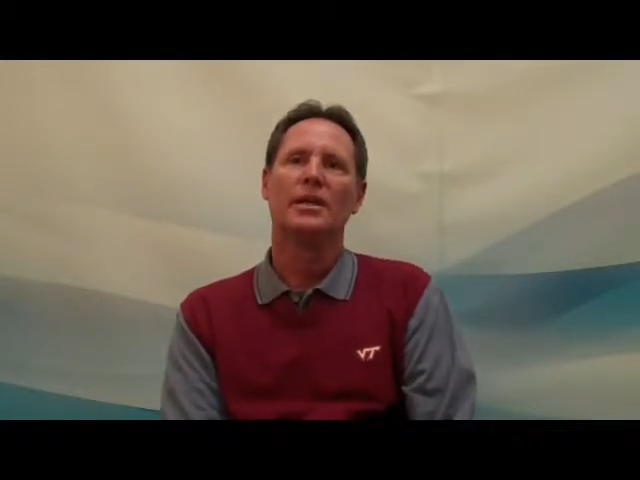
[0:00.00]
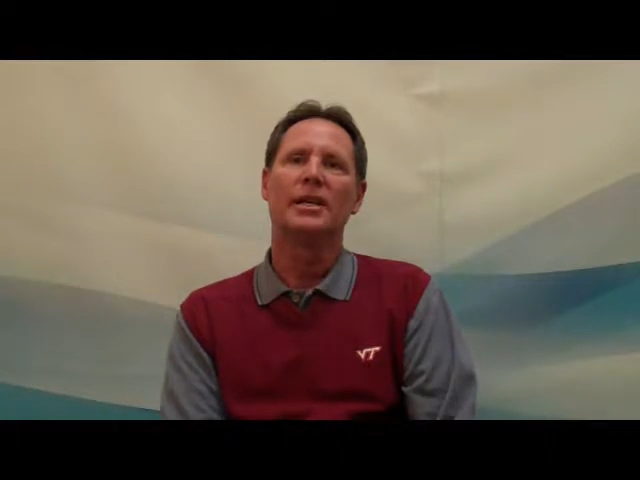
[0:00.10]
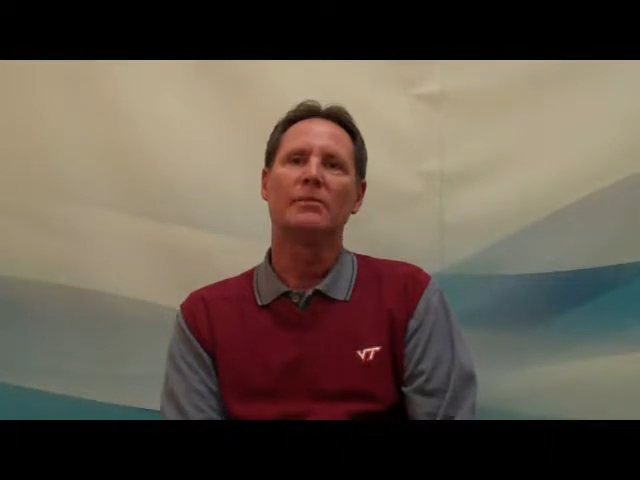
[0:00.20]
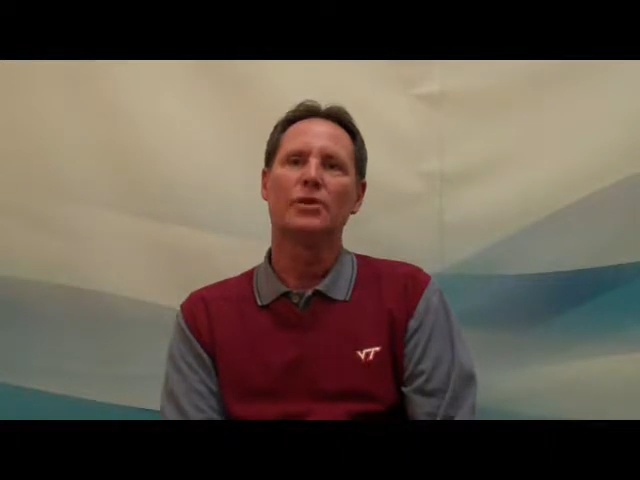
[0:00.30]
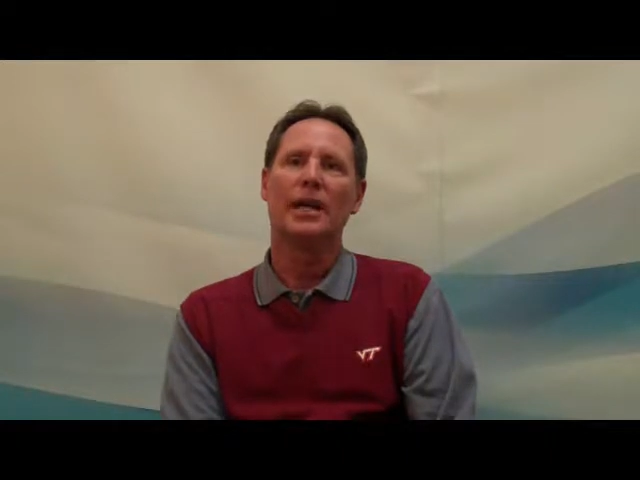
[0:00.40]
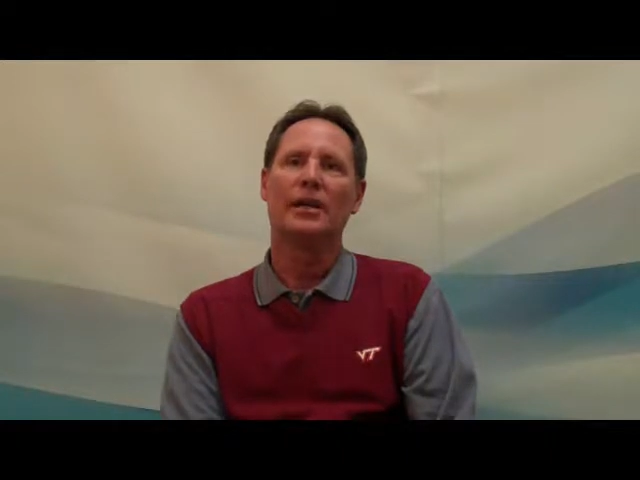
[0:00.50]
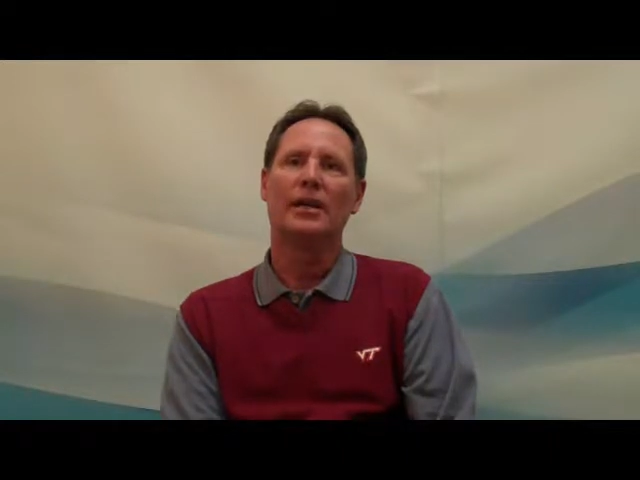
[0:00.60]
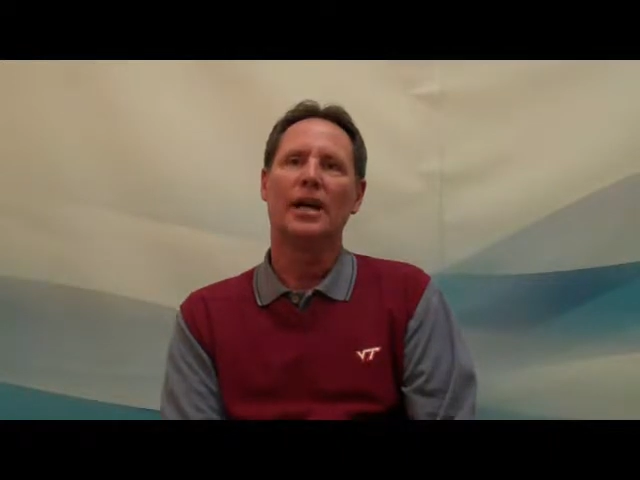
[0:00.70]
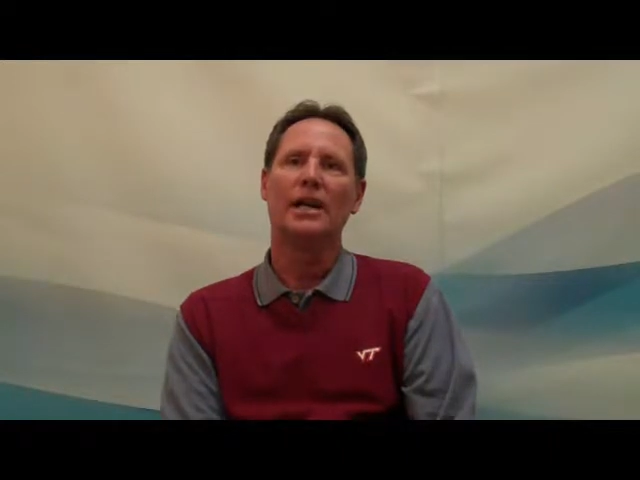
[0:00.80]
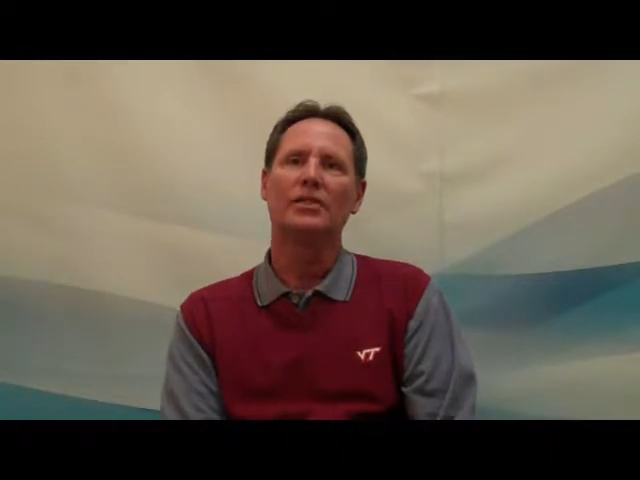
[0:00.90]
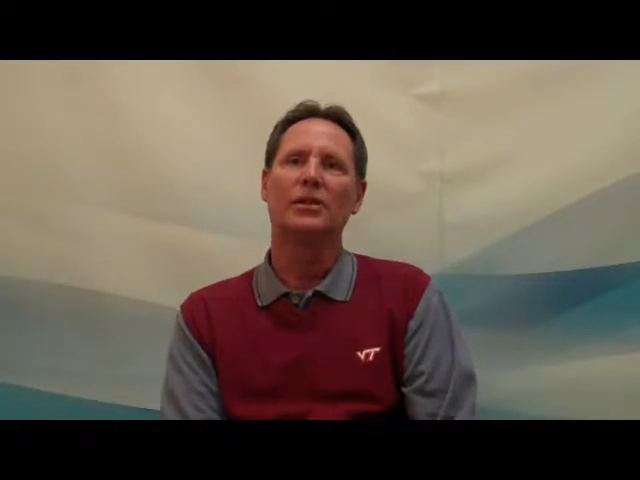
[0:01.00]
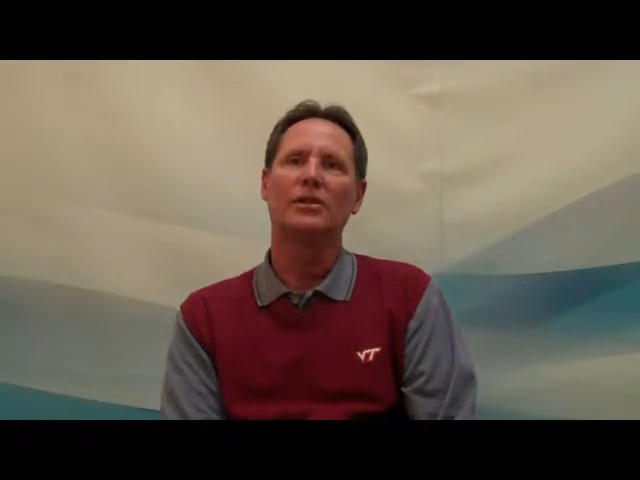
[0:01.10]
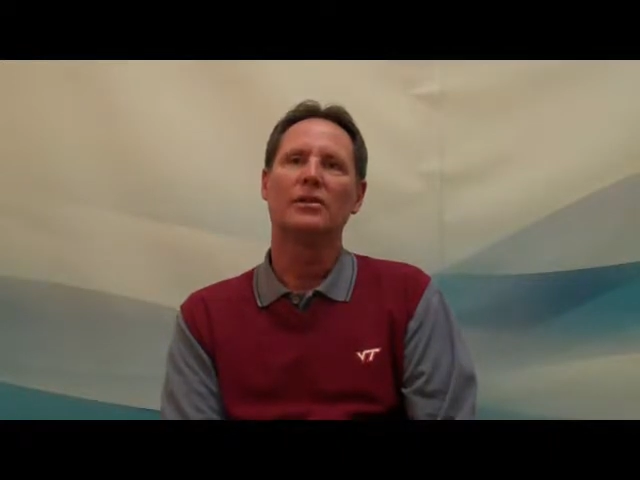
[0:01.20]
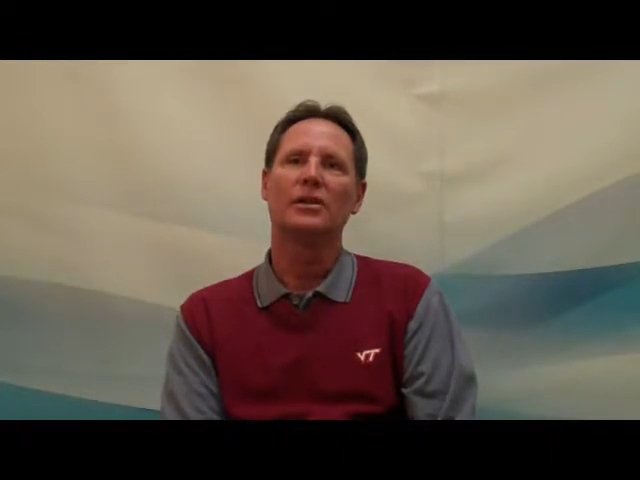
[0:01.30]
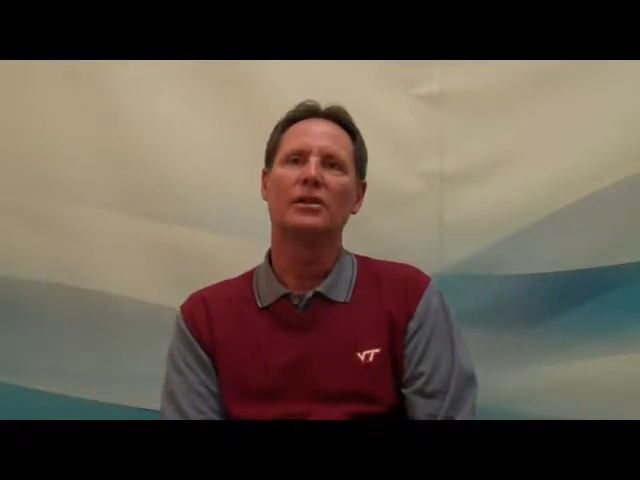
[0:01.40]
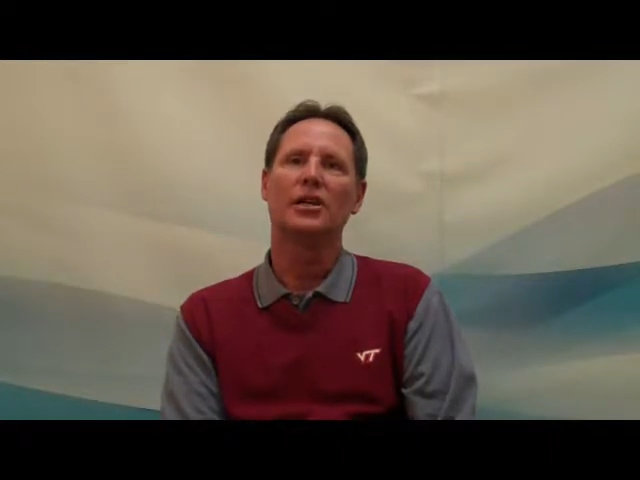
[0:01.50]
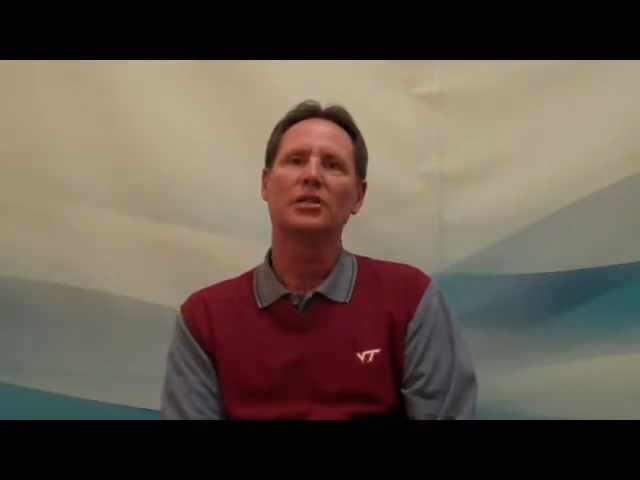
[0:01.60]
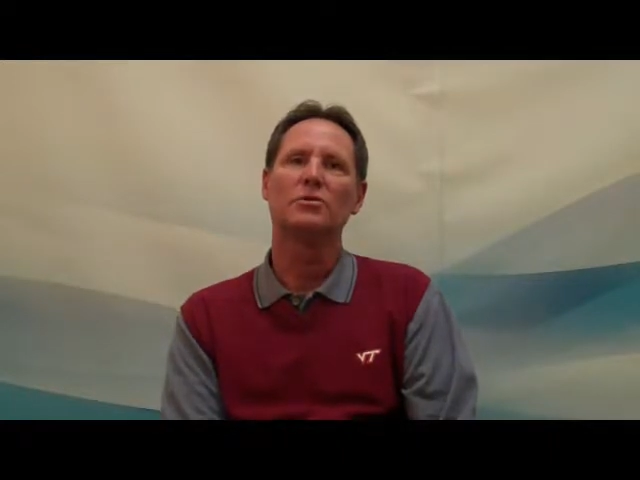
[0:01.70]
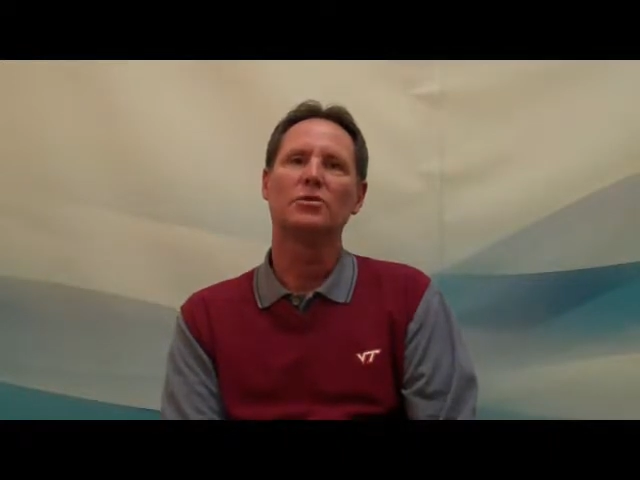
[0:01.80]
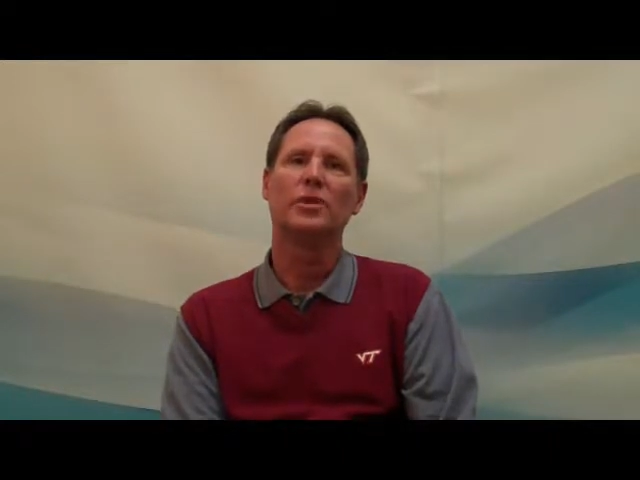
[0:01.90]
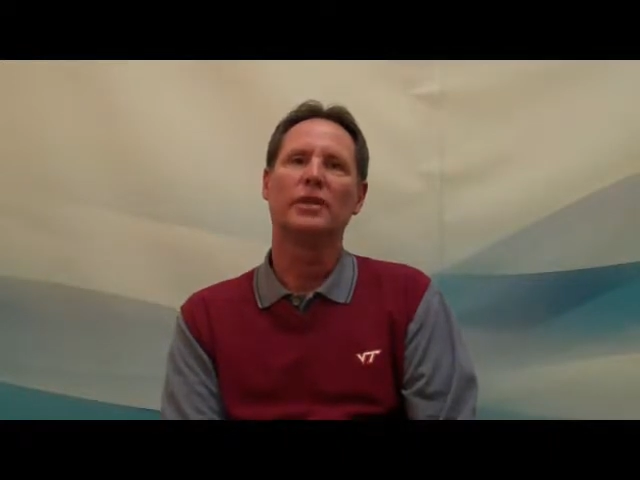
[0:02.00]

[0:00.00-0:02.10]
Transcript: Chem-Dry delights our customers